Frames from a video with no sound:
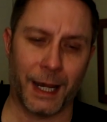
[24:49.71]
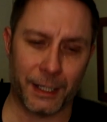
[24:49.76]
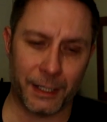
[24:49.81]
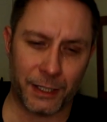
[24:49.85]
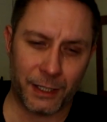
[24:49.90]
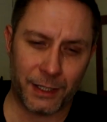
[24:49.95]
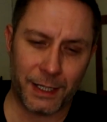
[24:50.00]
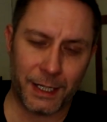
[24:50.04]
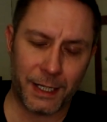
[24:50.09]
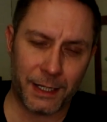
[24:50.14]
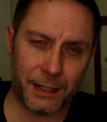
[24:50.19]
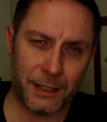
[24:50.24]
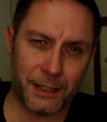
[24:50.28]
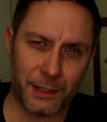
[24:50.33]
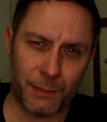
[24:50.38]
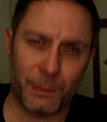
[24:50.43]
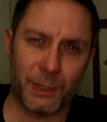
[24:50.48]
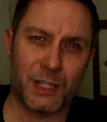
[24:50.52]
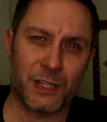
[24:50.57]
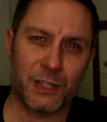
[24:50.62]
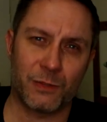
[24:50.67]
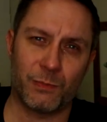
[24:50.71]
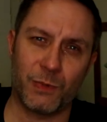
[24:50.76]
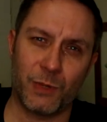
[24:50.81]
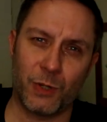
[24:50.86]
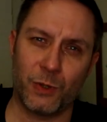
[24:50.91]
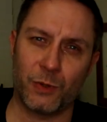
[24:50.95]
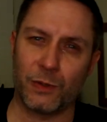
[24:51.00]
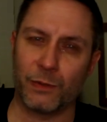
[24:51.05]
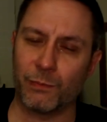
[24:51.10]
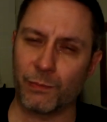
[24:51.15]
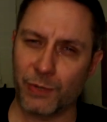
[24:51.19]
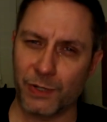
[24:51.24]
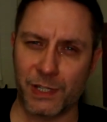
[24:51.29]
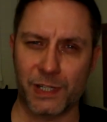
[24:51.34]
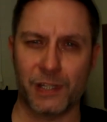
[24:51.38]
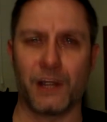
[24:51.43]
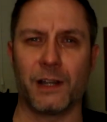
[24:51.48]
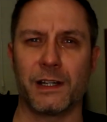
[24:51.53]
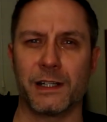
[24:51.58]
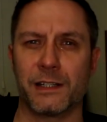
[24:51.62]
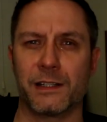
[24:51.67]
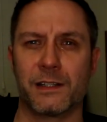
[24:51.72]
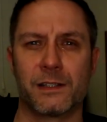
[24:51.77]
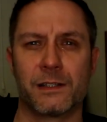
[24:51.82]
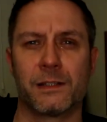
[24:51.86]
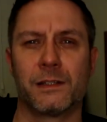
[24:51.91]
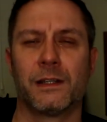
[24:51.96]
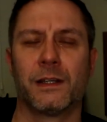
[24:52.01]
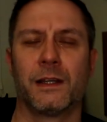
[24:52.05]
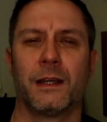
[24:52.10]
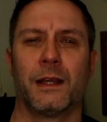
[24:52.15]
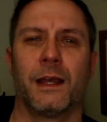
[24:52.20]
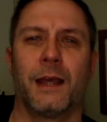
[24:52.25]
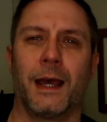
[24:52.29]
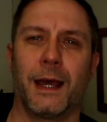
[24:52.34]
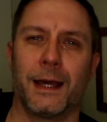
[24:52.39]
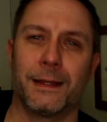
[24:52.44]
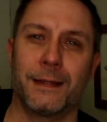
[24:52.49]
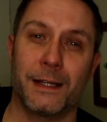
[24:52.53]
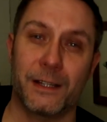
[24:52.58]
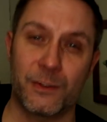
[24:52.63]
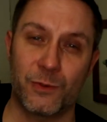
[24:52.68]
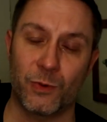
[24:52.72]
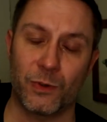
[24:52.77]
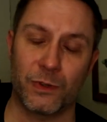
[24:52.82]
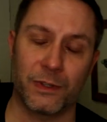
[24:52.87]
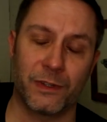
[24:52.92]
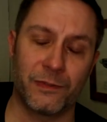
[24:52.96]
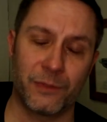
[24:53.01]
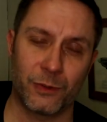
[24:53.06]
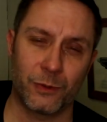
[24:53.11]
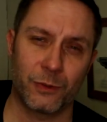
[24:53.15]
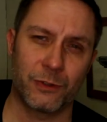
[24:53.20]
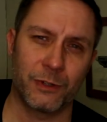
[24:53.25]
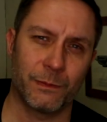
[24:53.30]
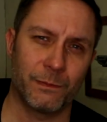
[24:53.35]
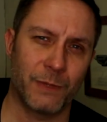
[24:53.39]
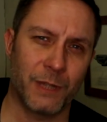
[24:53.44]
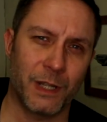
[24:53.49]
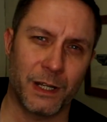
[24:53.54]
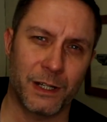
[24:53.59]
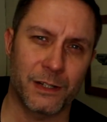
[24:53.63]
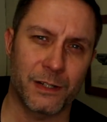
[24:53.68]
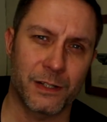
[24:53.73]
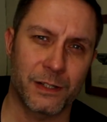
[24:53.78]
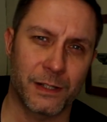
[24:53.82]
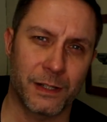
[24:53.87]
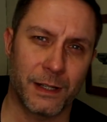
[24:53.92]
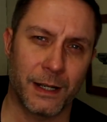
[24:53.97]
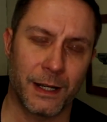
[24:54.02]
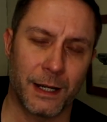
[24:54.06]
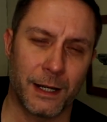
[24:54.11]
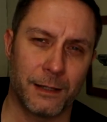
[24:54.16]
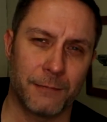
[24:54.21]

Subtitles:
and you need it to be smooth and precise. And that's what the Fulcrum does.